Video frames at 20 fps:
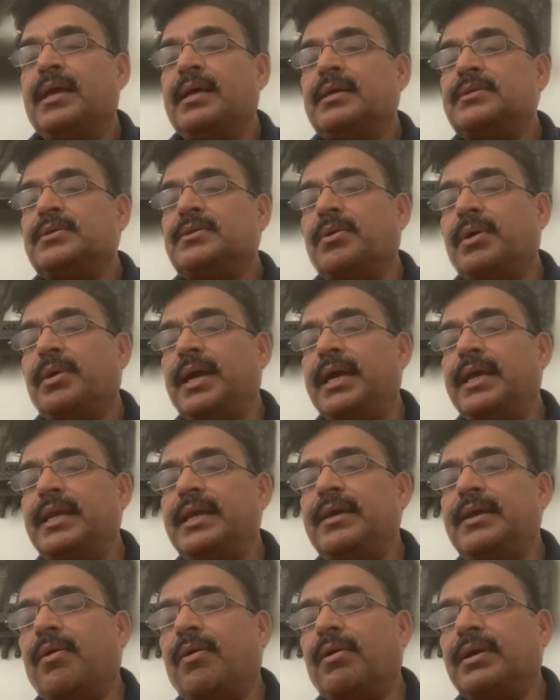So
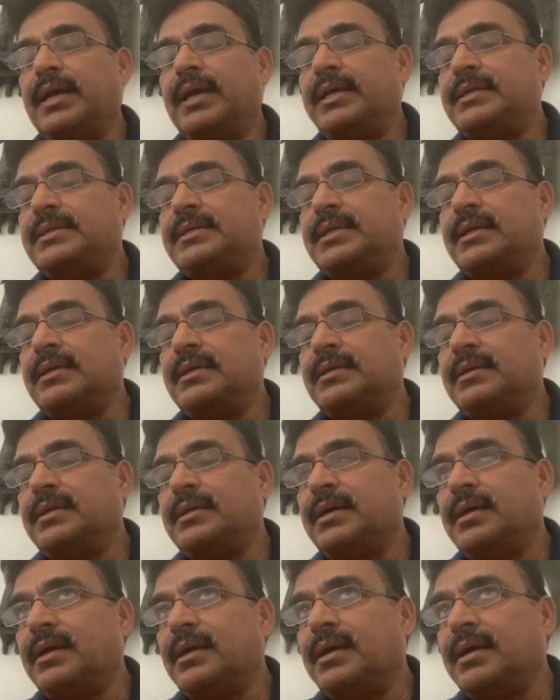any organization
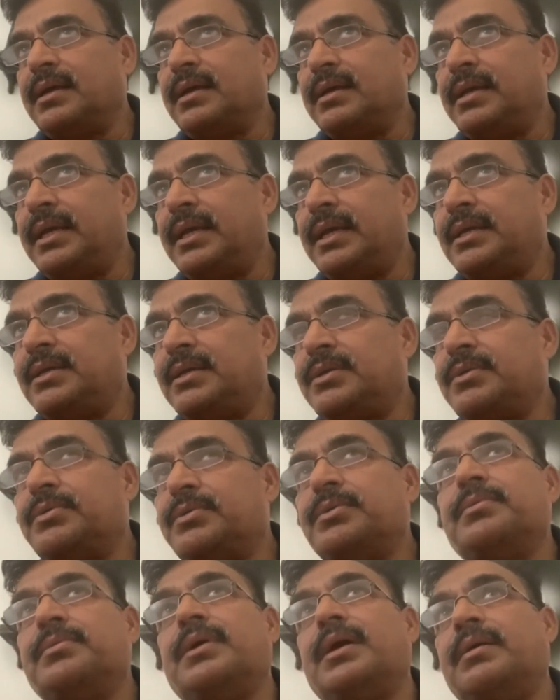need to,